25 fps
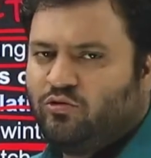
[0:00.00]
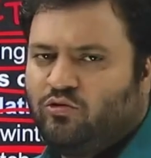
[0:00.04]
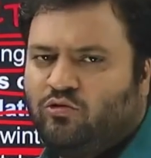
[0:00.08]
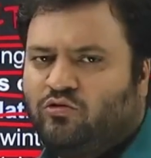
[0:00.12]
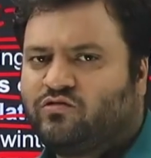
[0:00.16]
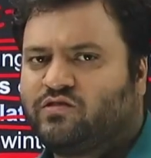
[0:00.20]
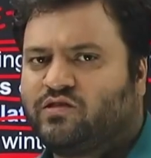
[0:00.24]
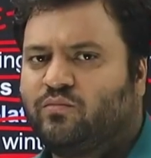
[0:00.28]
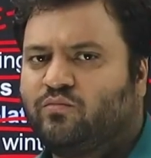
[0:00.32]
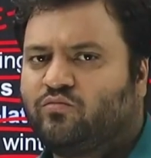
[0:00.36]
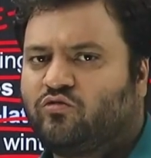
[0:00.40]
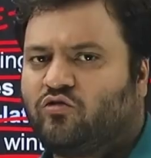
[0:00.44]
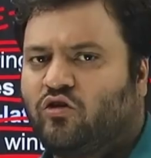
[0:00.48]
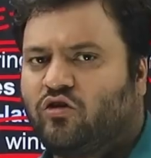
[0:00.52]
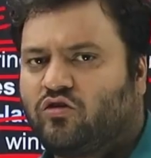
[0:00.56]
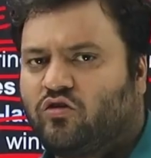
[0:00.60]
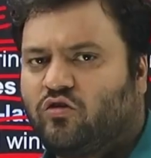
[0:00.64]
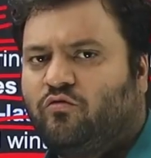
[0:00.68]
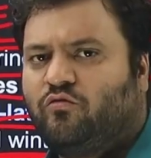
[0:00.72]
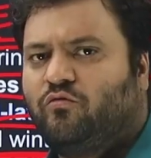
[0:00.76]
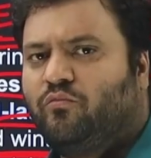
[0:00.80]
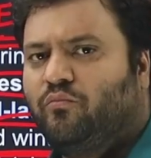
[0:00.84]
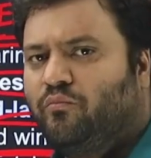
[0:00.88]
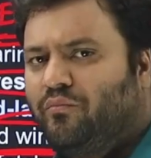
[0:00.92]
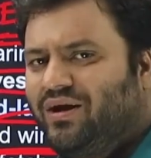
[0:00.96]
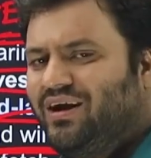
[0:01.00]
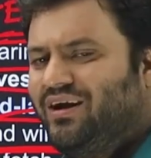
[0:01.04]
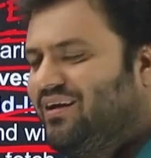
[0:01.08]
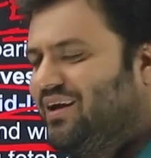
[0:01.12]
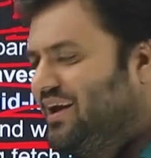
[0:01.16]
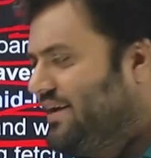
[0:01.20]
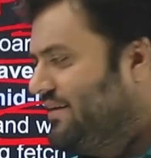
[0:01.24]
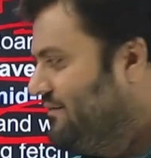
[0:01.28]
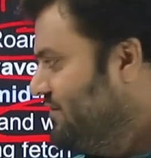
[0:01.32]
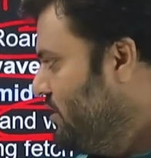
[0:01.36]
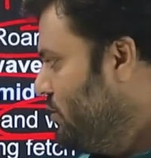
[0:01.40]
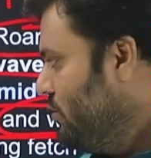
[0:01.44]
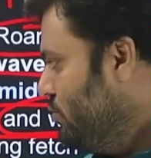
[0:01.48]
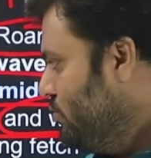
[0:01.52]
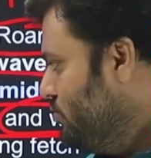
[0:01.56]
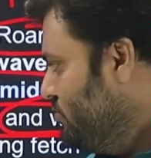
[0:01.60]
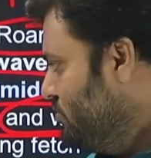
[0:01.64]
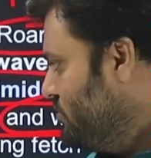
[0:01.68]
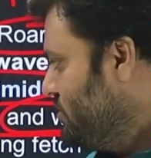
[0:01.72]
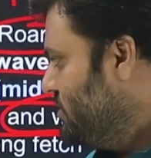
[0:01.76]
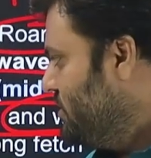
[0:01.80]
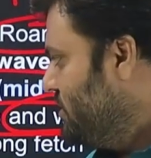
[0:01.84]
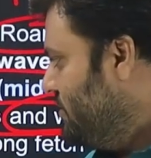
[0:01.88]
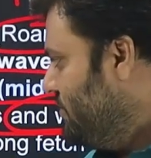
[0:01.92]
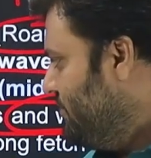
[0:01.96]
some sort of mid-level
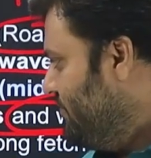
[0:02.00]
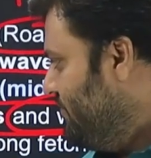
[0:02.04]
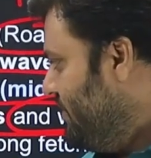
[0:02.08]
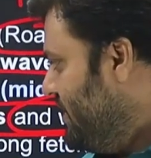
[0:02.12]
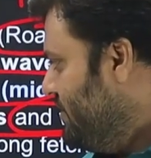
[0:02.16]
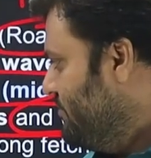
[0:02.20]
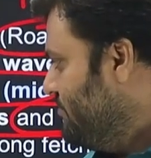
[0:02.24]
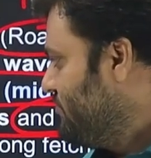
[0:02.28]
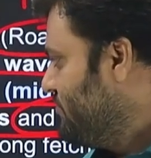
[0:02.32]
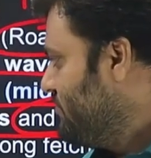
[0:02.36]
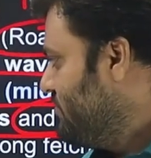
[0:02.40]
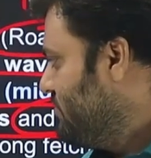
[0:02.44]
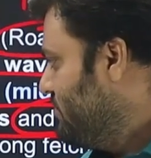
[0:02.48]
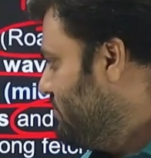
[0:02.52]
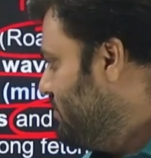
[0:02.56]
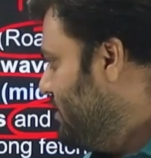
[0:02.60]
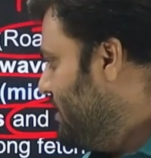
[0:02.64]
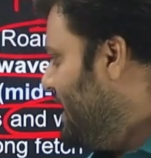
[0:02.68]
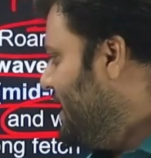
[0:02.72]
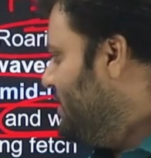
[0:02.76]
ocean waves. Large